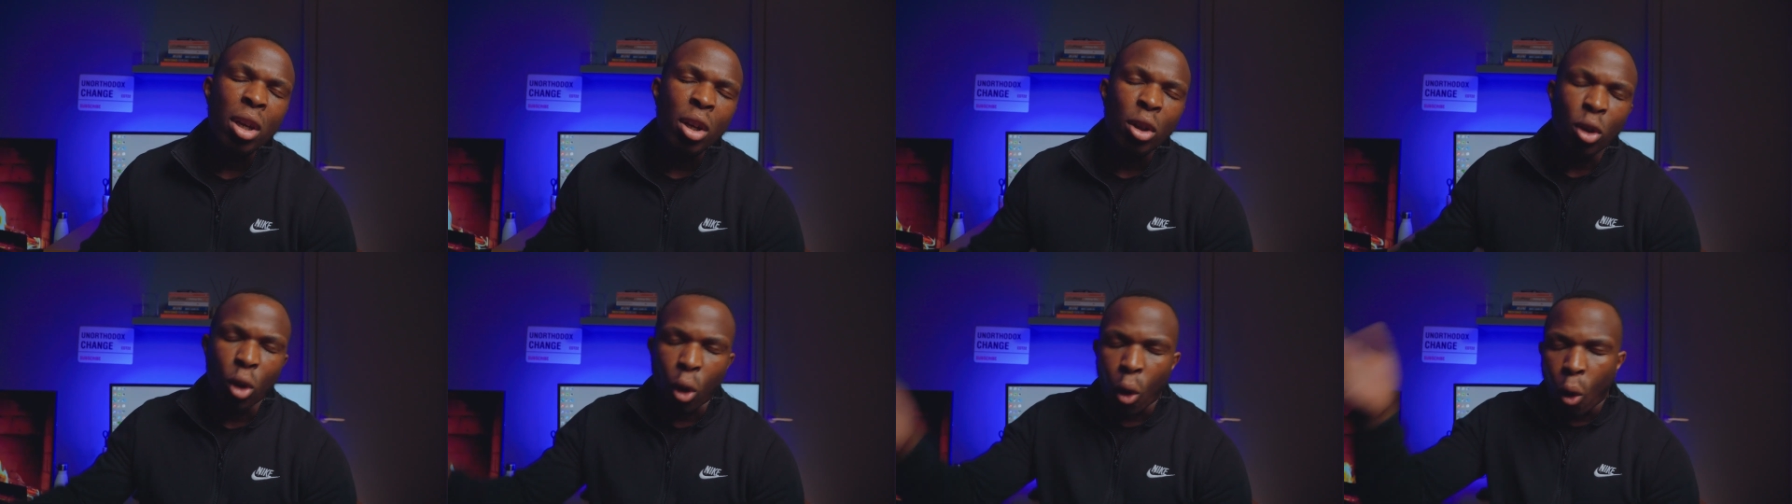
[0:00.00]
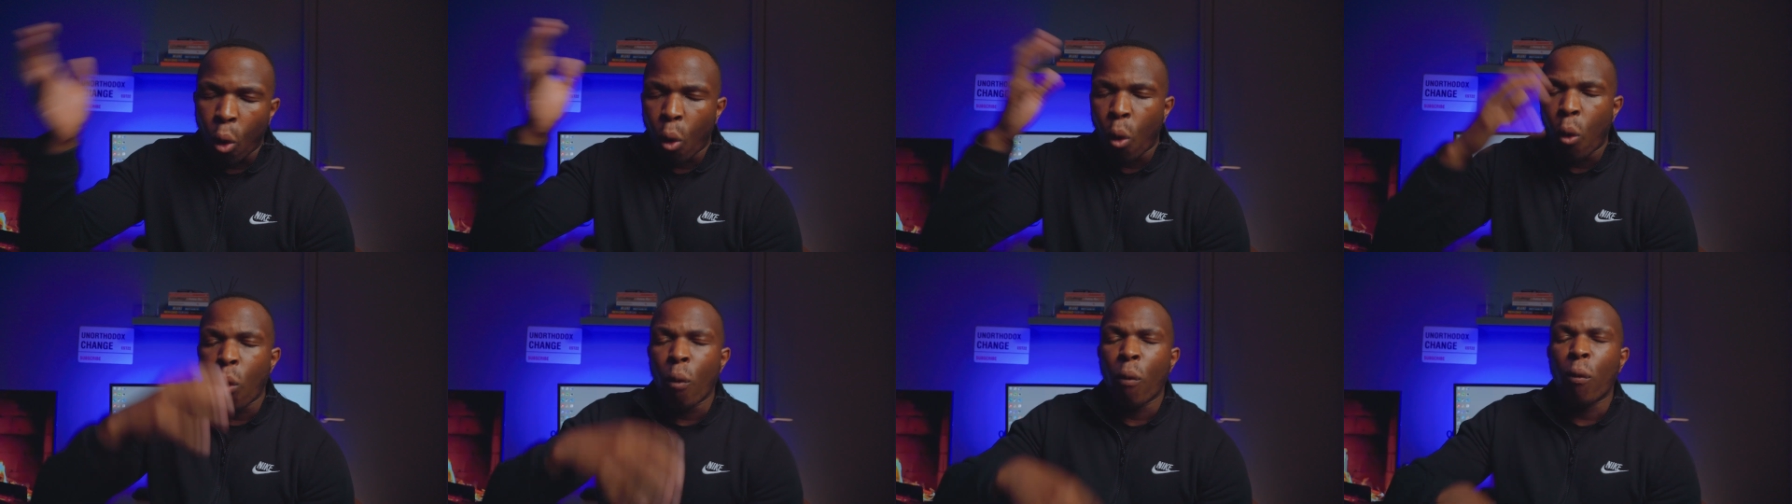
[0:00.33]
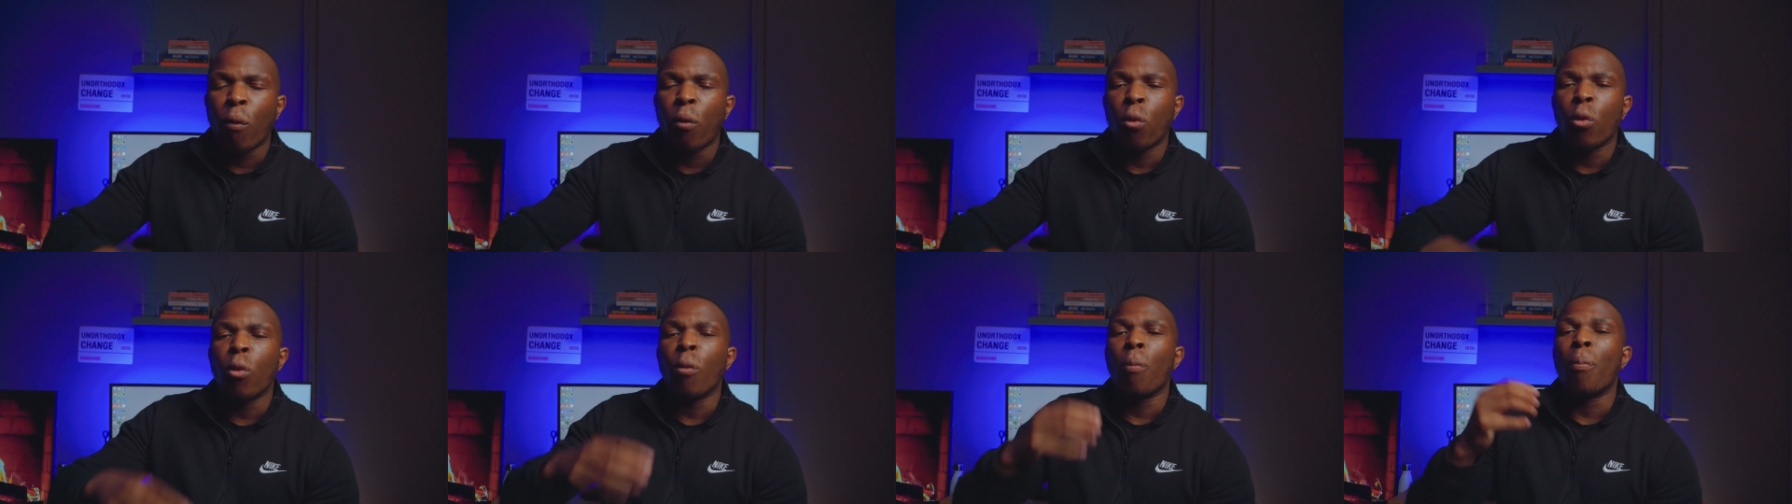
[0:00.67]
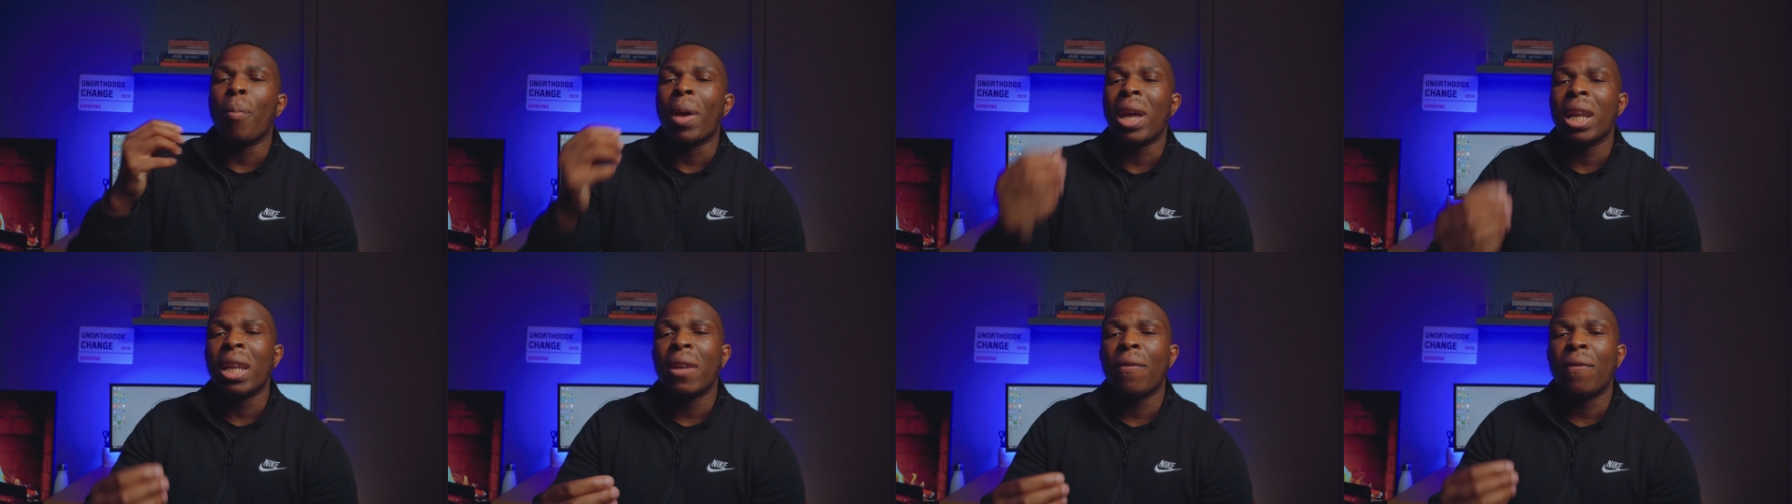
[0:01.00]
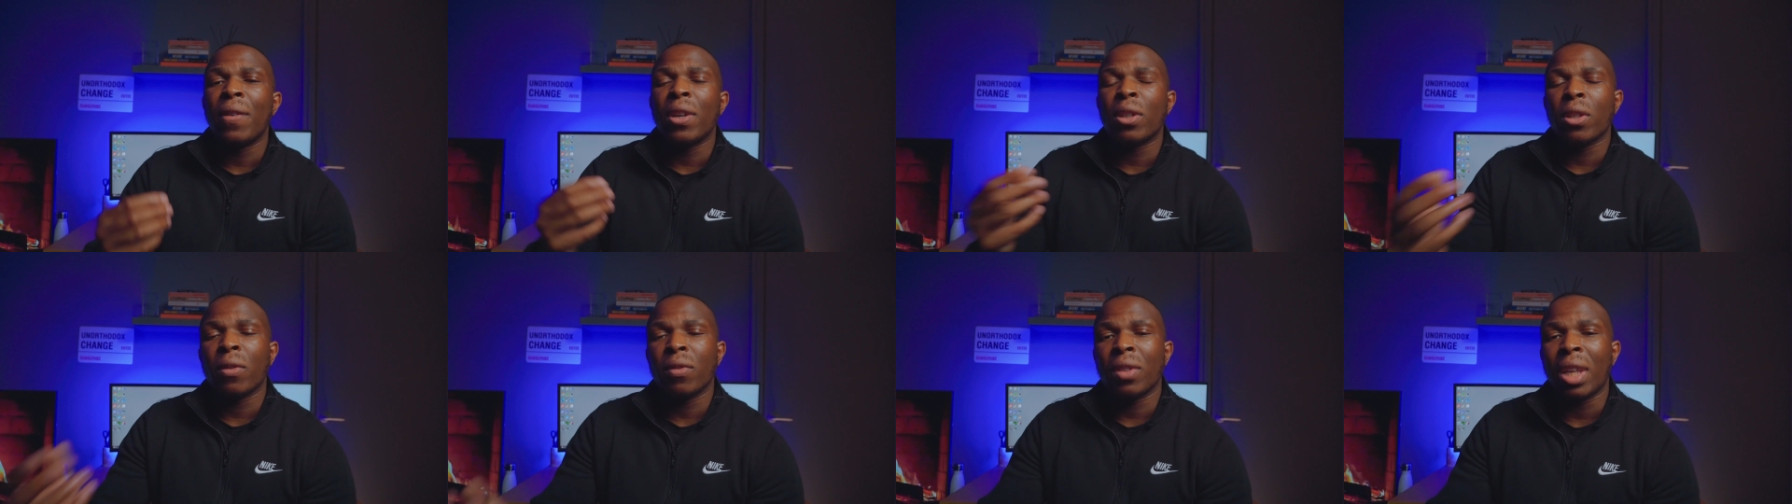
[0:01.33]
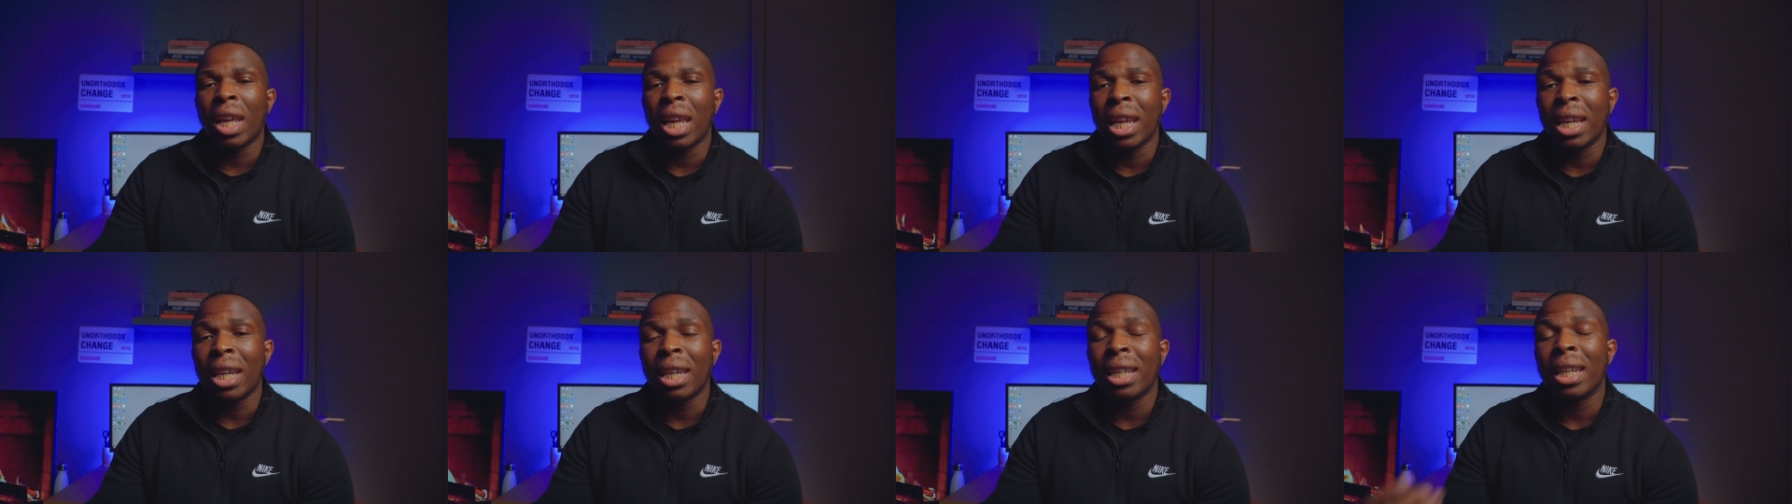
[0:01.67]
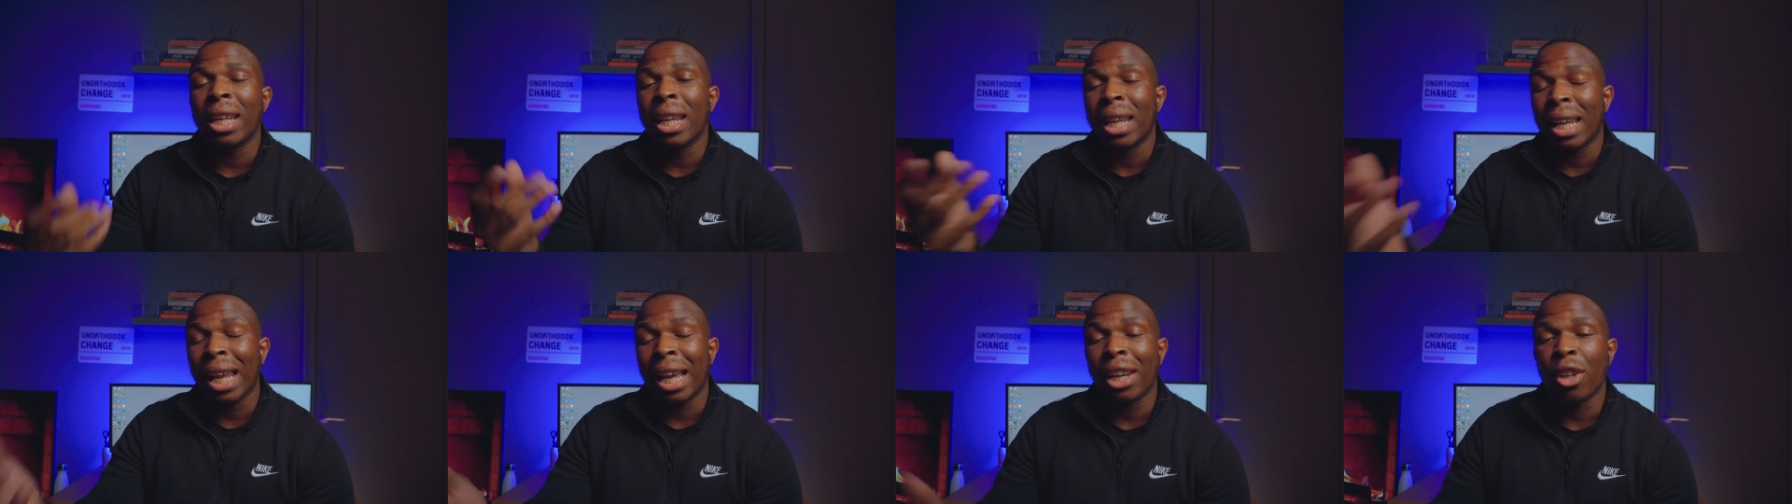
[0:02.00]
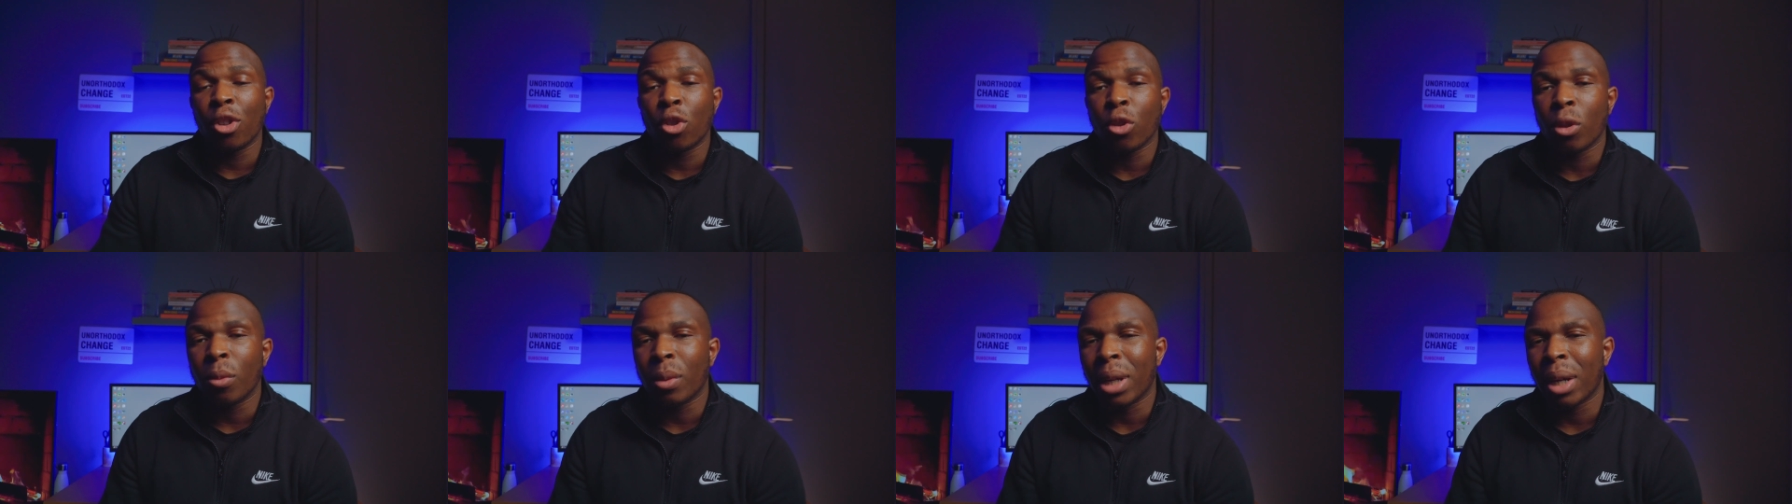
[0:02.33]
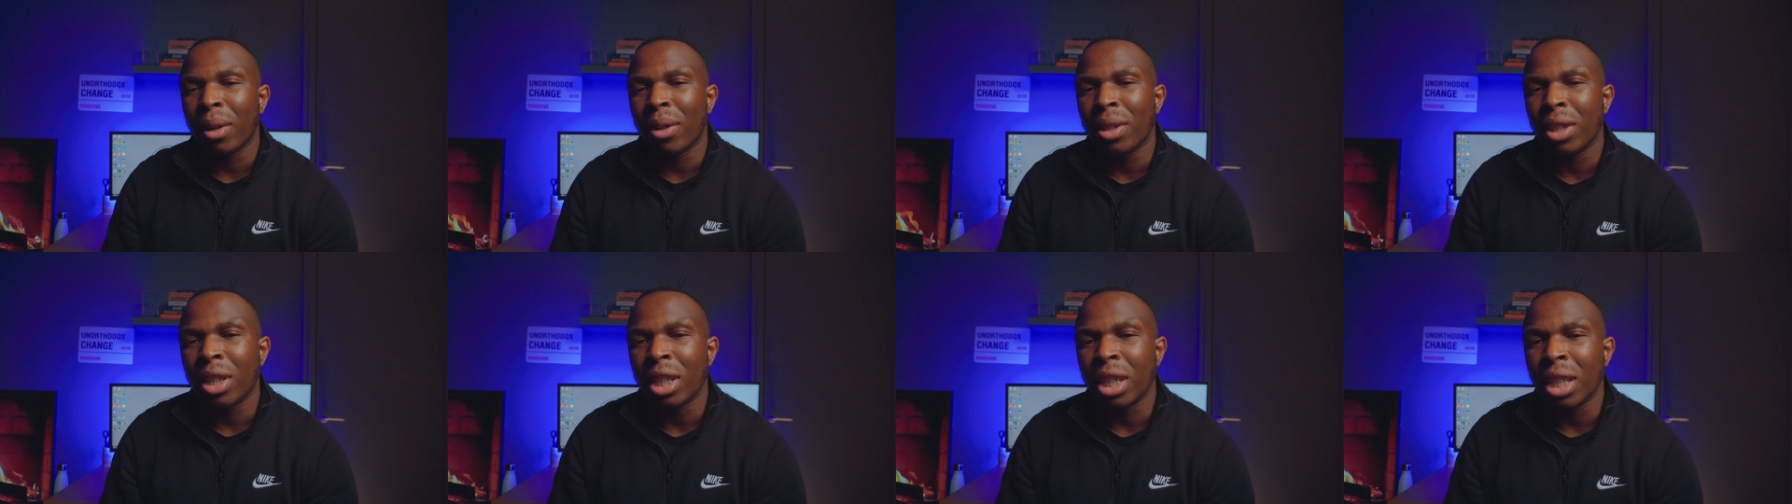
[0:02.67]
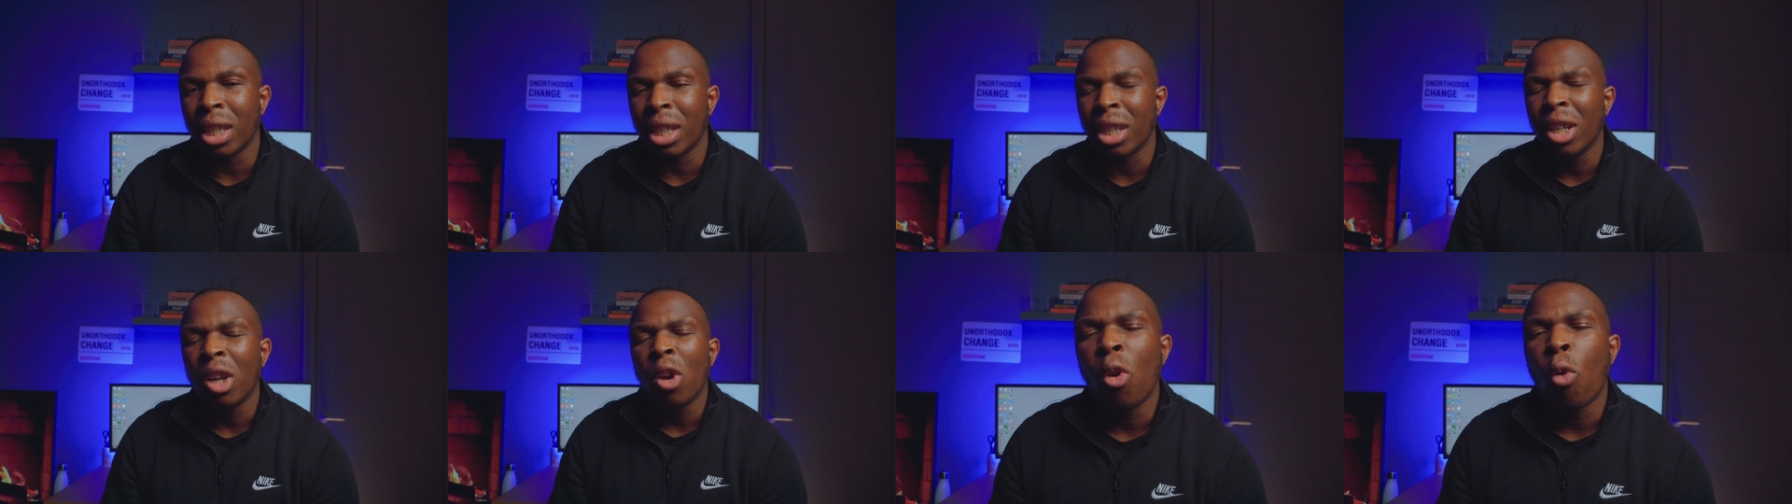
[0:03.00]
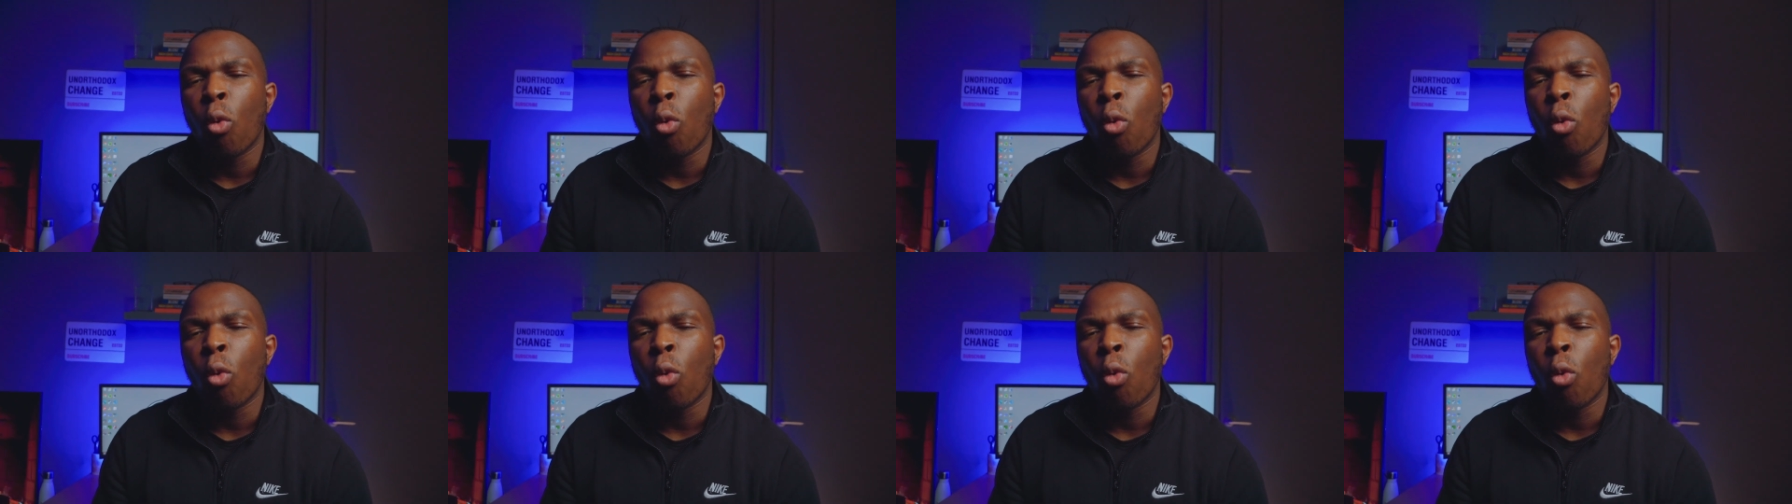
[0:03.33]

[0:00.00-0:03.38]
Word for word: the overall benefits of taking it, like the job guarantee,